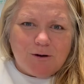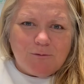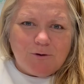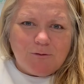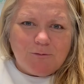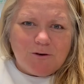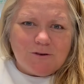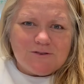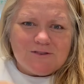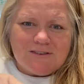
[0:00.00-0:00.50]

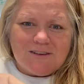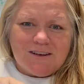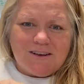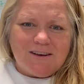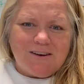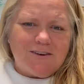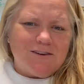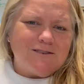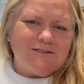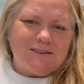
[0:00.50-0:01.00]
almost,
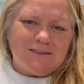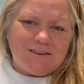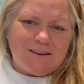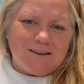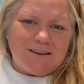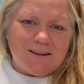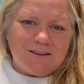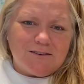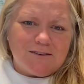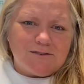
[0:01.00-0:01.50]
or something
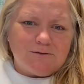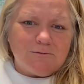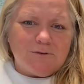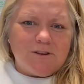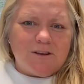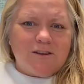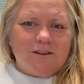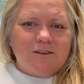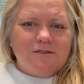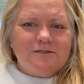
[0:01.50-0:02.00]
that looks
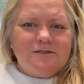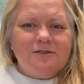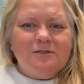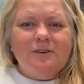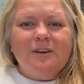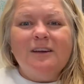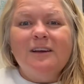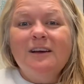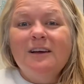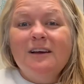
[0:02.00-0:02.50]
really close to
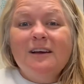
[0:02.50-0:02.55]
it.